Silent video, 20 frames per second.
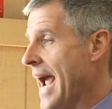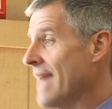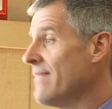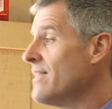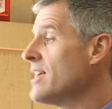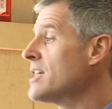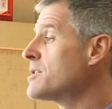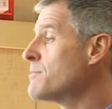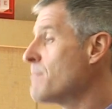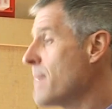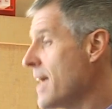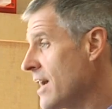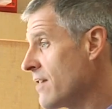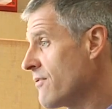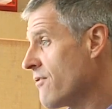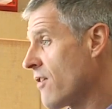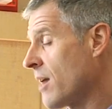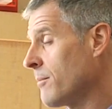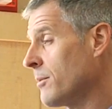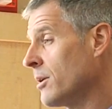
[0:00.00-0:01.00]
And this
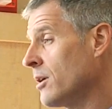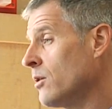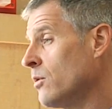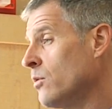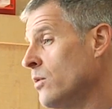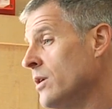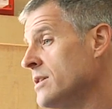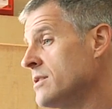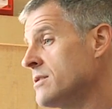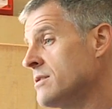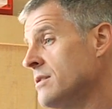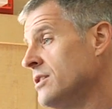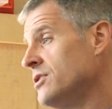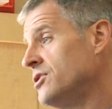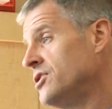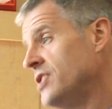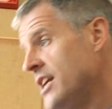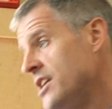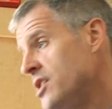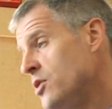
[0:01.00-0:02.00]
pig farmer was
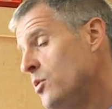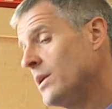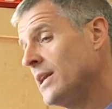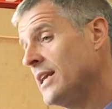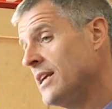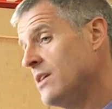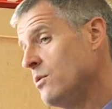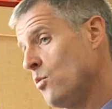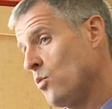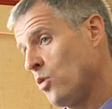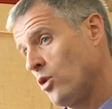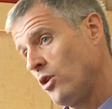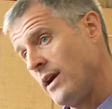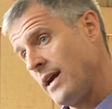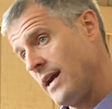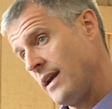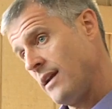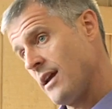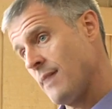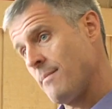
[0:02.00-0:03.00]
genuinely
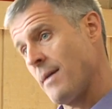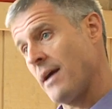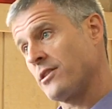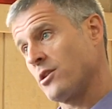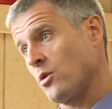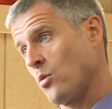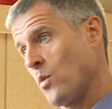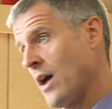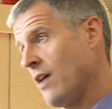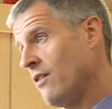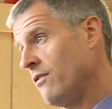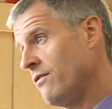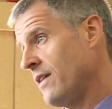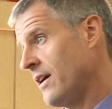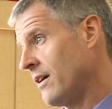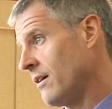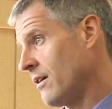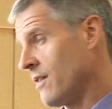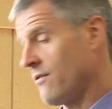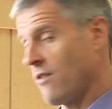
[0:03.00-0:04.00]
worried about the
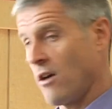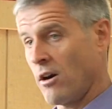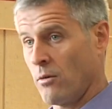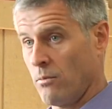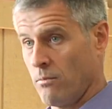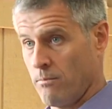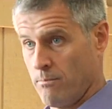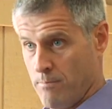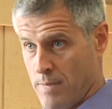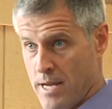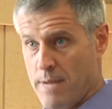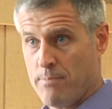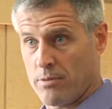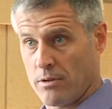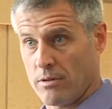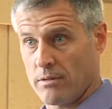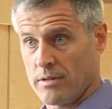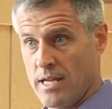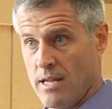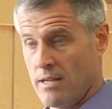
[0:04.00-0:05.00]
welfare of our
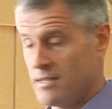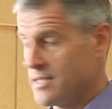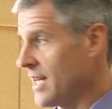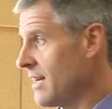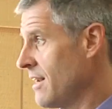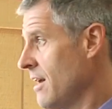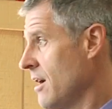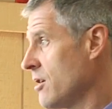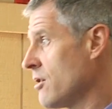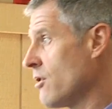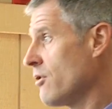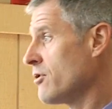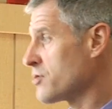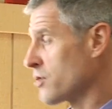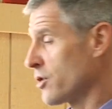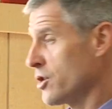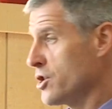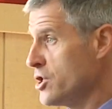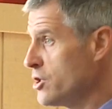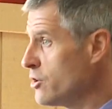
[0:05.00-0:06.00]
people. He said,
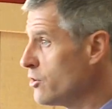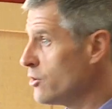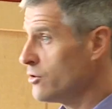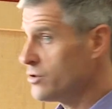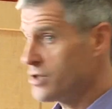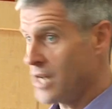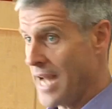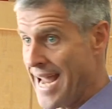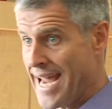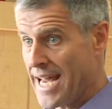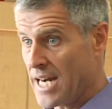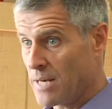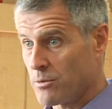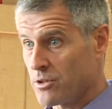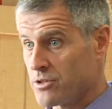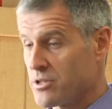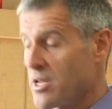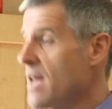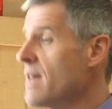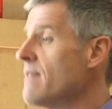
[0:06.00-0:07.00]
those are huge
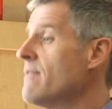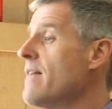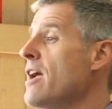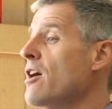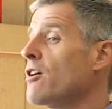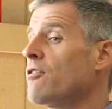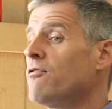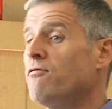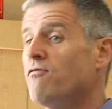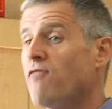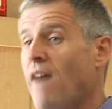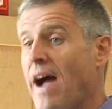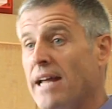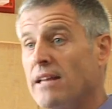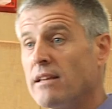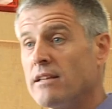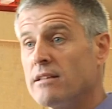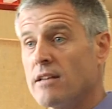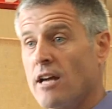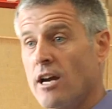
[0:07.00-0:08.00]
animals. They are
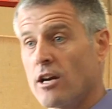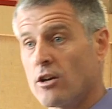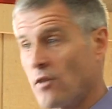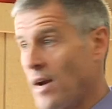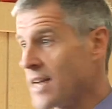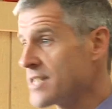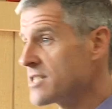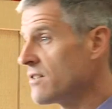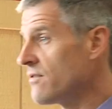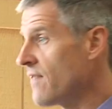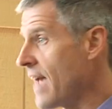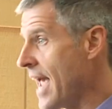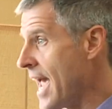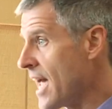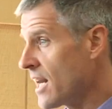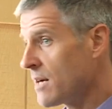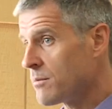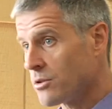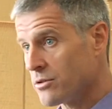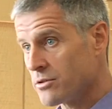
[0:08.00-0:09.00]
violent,
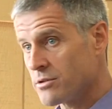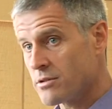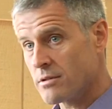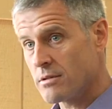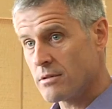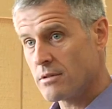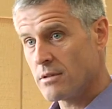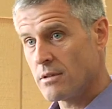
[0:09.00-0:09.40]
aggressive animals.